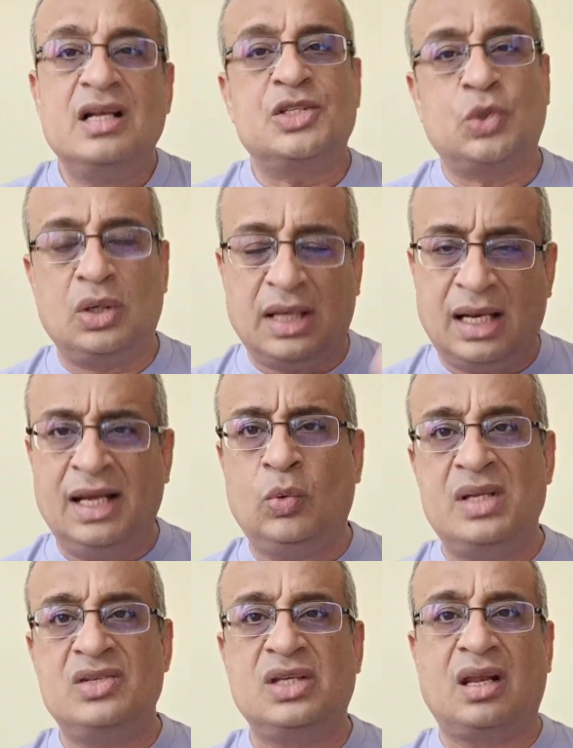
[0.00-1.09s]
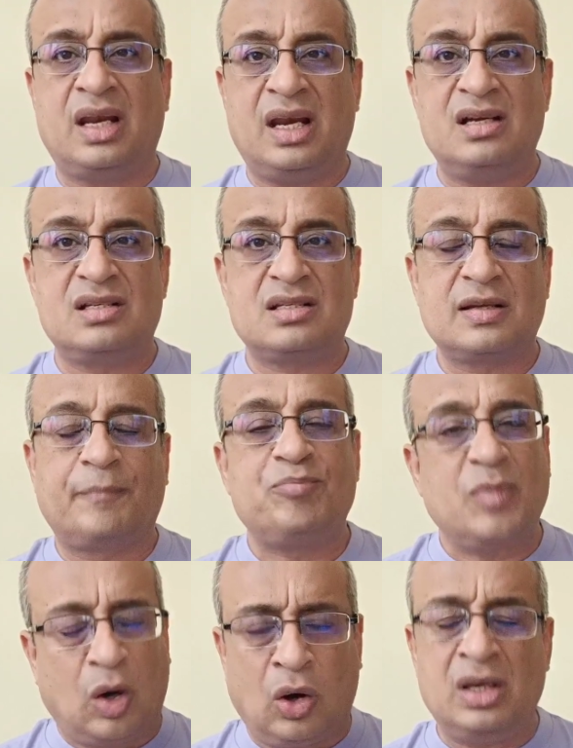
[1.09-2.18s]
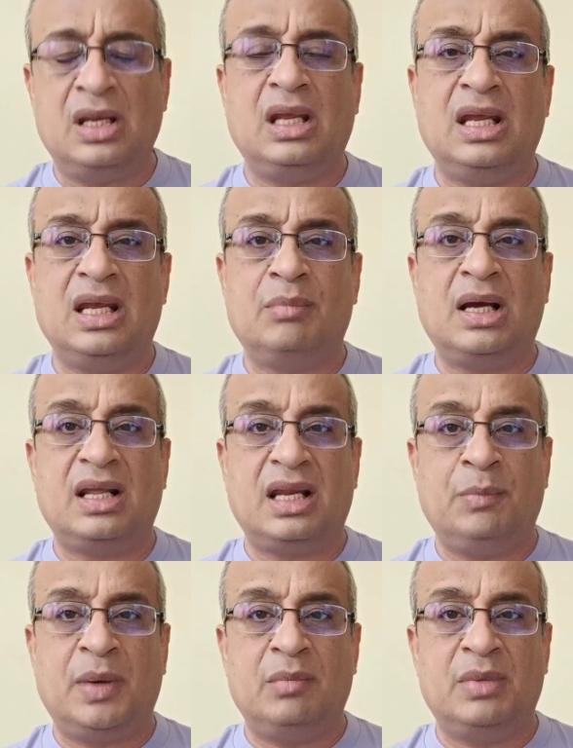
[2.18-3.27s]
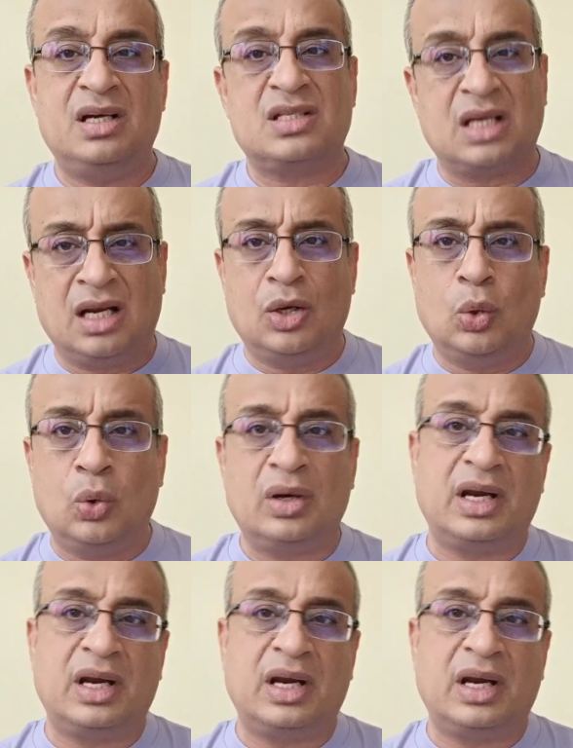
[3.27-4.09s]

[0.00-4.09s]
So delinquency rates on EMI repayments and loan